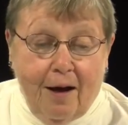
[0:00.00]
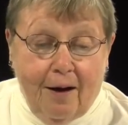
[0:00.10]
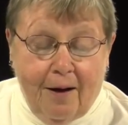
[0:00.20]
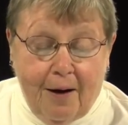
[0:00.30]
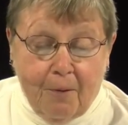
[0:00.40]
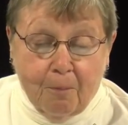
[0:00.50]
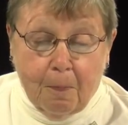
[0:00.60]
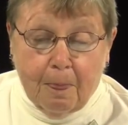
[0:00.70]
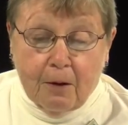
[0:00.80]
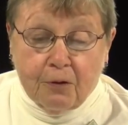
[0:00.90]
Uh,
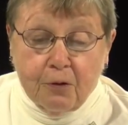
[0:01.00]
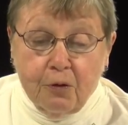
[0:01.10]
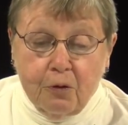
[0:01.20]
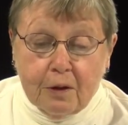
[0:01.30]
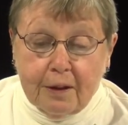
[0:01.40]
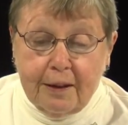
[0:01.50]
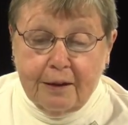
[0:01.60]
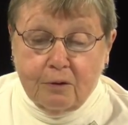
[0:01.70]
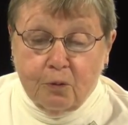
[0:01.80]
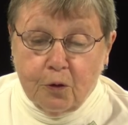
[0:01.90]
through the
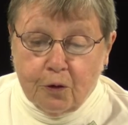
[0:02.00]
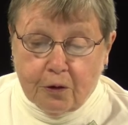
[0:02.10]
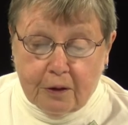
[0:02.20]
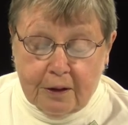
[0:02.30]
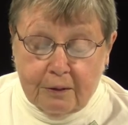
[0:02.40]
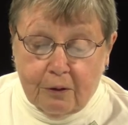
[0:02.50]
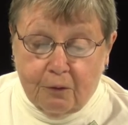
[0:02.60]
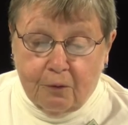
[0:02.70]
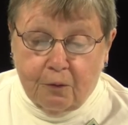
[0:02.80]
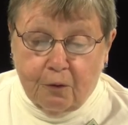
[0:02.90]
league's work and the
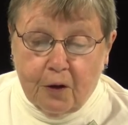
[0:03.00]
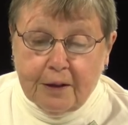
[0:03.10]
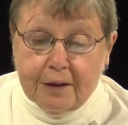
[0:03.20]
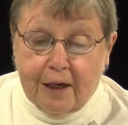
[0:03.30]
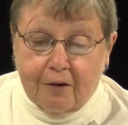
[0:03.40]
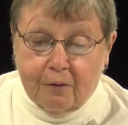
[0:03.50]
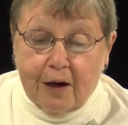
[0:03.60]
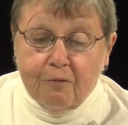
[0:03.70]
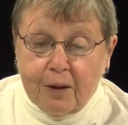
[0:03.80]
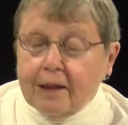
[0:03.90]
friends I've,
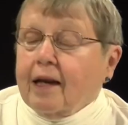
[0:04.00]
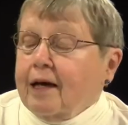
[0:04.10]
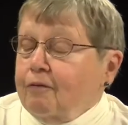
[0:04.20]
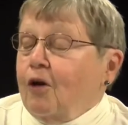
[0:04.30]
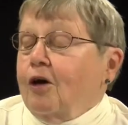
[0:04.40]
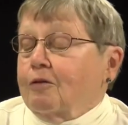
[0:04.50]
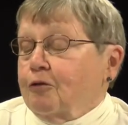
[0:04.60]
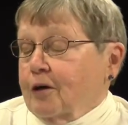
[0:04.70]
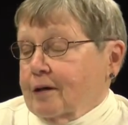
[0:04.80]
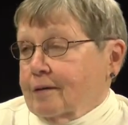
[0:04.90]
I've made lifelong
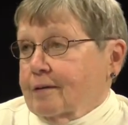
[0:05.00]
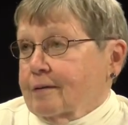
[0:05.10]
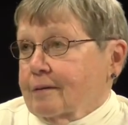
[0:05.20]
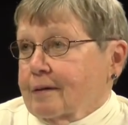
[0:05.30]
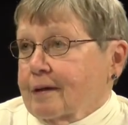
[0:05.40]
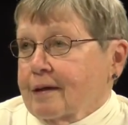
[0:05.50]
friends mm.